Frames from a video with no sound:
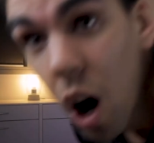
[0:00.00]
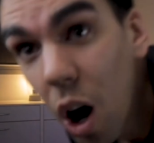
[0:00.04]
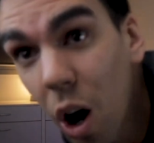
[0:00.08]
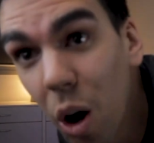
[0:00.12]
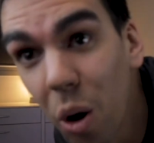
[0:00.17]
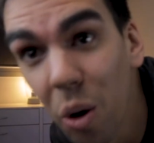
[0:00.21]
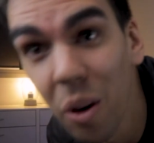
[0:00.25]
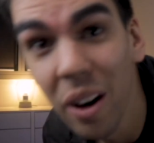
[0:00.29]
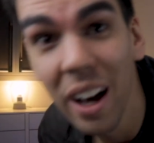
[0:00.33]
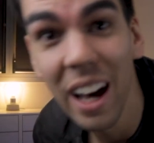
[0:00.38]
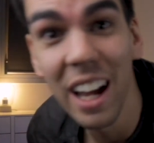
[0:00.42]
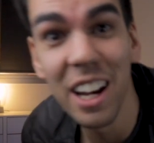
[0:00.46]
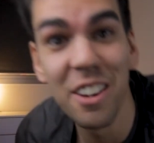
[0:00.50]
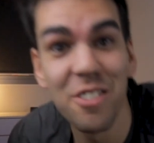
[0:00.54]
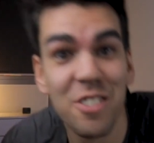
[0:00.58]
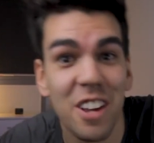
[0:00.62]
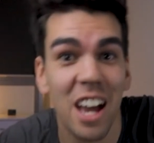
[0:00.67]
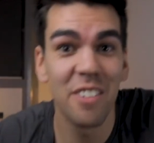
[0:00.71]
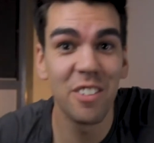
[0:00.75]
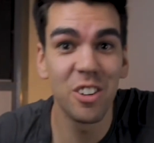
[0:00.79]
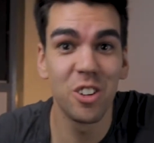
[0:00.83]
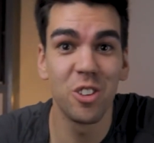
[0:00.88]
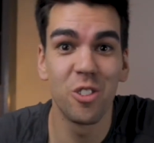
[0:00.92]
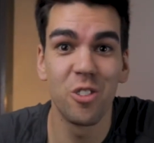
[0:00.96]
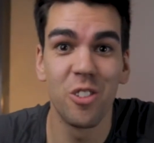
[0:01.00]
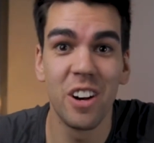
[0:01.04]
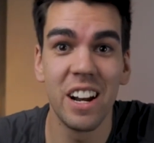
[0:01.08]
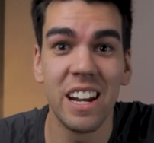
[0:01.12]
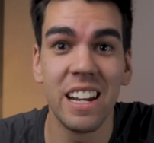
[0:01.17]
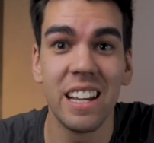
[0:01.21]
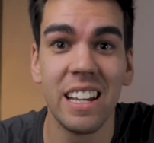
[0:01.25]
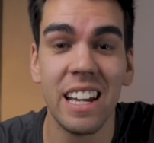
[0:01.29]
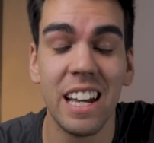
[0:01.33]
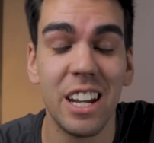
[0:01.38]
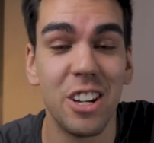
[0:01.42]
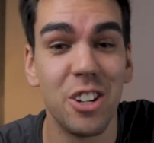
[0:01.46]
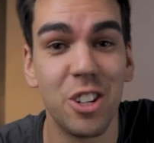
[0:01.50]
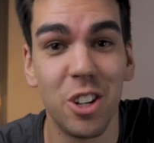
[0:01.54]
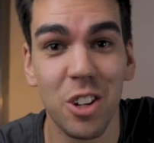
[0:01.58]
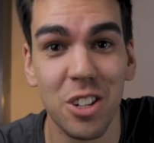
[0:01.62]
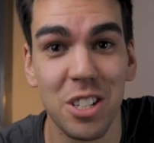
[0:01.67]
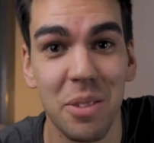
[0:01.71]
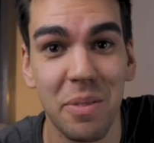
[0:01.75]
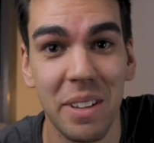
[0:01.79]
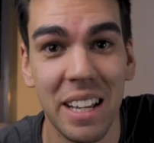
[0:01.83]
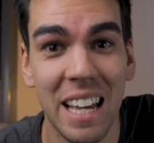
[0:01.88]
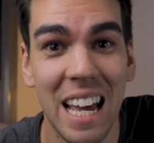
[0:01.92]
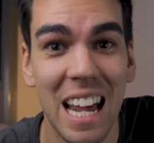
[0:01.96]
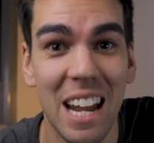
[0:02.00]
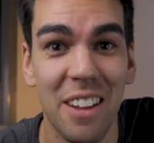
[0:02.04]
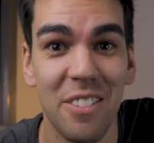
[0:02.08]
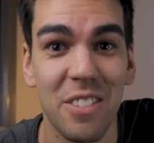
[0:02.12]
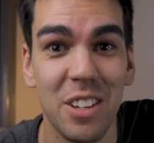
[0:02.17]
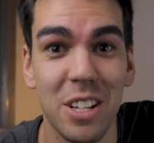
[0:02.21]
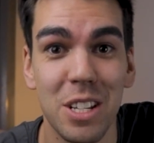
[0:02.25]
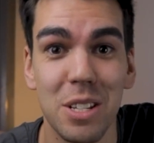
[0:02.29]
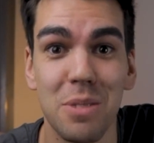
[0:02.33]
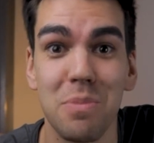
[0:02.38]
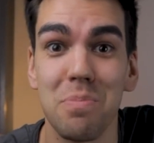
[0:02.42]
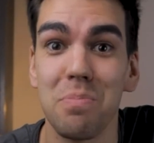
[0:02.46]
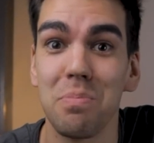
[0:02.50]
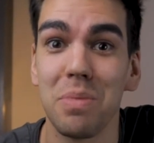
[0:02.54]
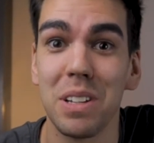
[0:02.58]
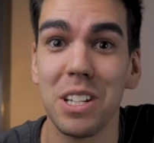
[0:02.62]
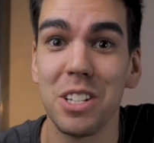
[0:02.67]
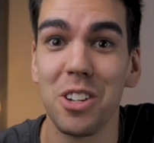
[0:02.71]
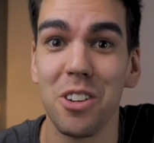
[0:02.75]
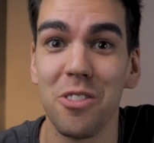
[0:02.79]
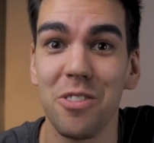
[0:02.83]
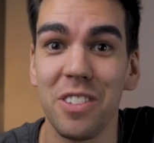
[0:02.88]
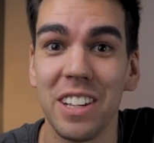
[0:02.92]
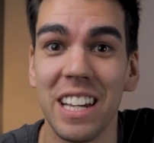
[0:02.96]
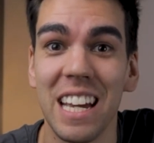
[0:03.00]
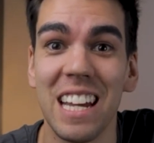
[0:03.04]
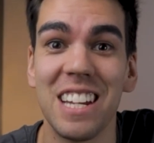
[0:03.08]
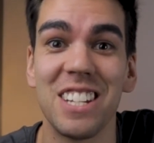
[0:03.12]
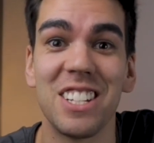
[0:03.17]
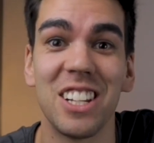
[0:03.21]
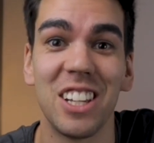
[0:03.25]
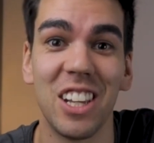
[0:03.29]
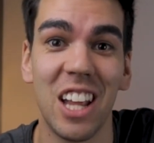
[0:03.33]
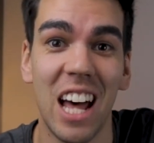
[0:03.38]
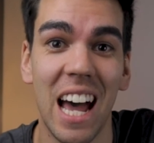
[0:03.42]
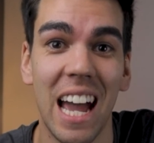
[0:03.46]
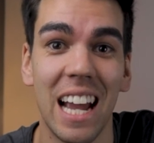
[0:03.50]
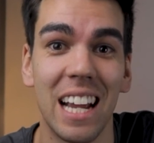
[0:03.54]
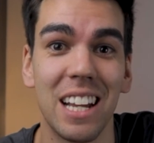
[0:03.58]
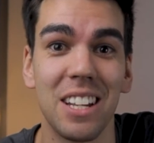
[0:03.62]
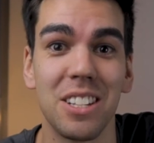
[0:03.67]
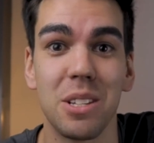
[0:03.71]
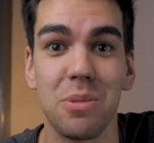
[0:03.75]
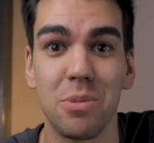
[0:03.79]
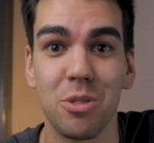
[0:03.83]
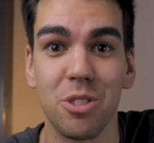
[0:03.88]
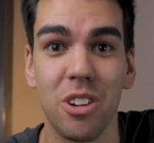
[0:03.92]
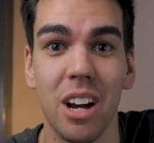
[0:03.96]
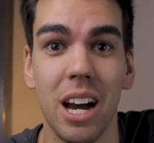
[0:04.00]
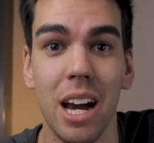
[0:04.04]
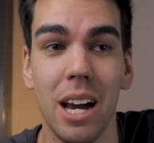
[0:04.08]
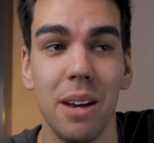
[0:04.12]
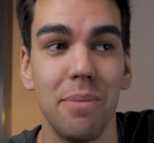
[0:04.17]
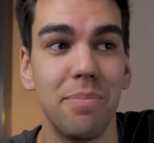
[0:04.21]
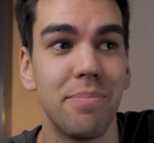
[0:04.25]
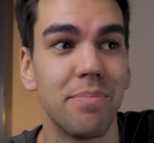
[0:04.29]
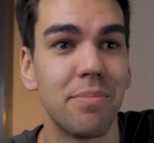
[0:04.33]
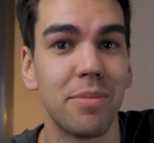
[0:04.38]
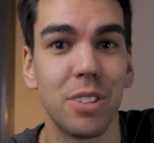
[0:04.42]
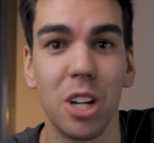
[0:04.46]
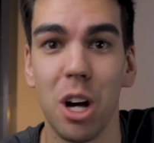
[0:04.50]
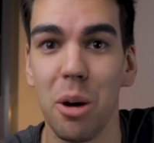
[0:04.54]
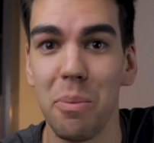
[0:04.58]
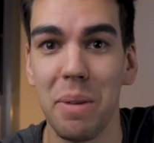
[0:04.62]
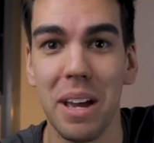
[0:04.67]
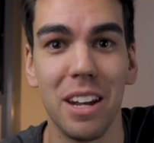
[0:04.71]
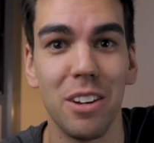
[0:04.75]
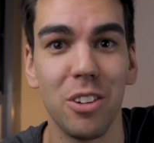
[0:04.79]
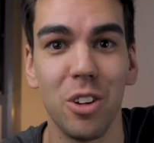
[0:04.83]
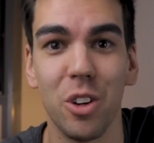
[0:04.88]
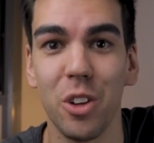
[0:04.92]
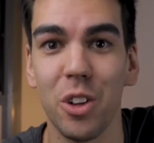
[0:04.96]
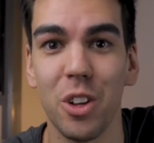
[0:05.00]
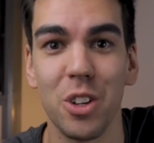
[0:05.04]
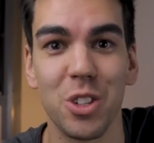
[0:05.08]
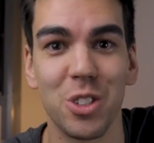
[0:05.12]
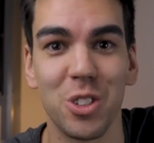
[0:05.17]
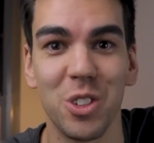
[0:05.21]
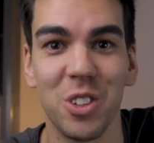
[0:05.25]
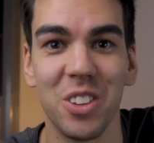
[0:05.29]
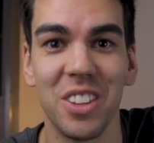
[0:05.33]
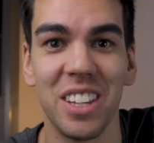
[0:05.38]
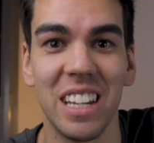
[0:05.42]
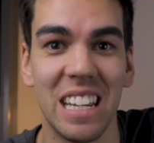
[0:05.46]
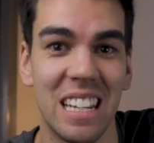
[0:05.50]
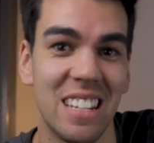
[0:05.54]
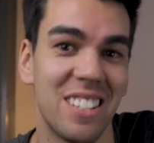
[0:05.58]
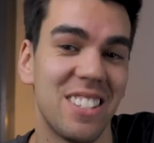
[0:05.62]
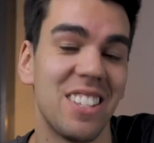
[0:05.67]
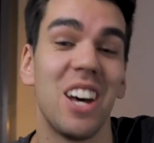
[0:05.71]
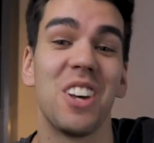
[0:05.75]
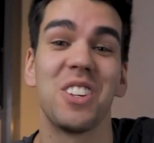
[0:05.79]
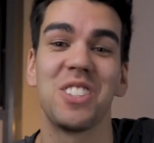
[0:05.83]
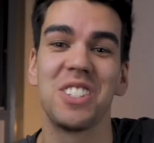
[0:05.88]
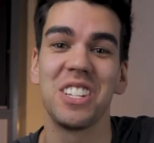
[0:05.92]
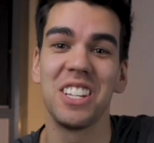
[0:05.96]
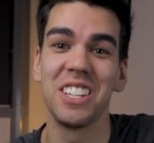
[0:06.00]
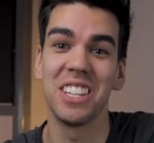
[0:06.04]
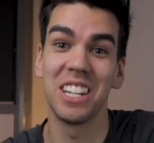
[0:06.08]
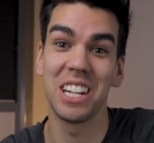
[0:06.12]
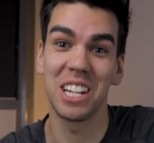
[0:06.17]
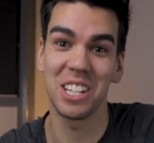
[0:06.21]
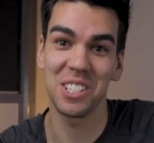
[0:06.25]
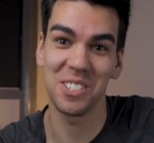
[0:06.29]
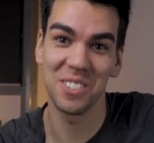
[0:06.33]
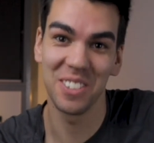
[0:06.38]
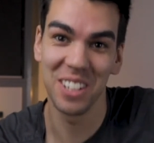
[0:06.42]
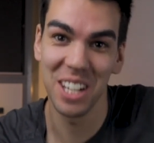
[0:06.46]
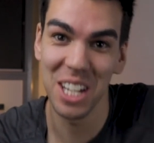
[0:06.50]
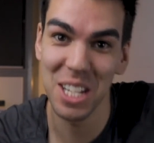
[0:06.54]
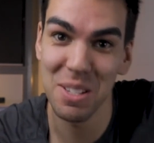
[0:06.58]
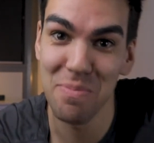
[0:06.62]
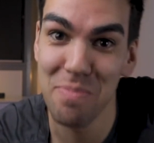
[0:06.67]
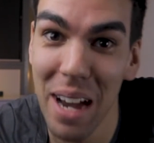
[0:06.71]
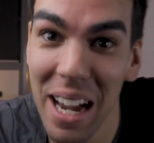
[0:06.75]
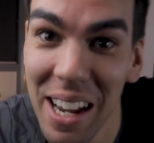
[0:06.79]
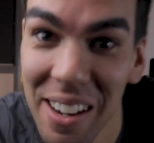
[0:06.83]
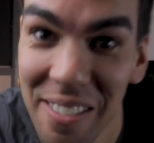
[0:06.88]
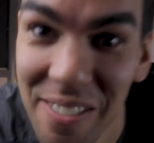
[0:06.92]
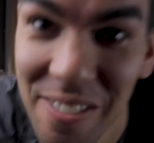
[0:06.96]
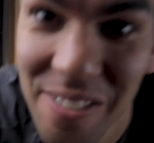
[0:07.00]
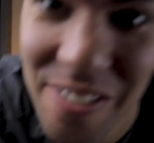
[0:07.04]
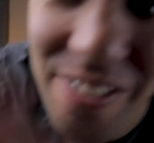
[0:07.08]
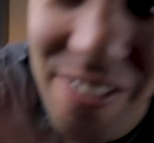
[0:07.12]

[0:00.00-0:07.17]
Oh, and if you haven't already and you got something out of this, please don't forget to like, subscribe, comment, all those good things. I'll see you in the next one, guys. Bye.